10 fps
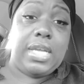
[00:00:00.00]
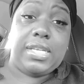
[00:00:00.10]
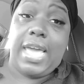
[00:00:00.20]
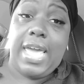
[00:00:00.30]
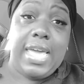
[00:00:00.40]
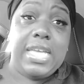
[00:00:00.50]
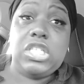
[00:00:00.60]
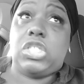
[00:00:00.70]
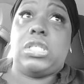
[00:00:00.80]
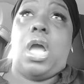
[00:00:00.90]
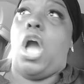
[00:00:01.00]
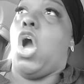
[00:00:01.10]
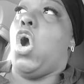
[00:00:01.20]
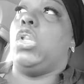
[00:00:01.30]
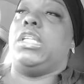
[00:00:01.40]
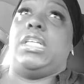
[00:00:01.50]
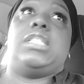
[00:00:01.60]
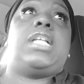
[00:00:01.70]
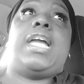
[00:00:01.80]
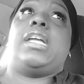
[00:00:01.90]
engaged, all of
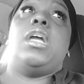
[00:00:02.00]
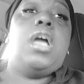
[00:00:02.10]
this. Like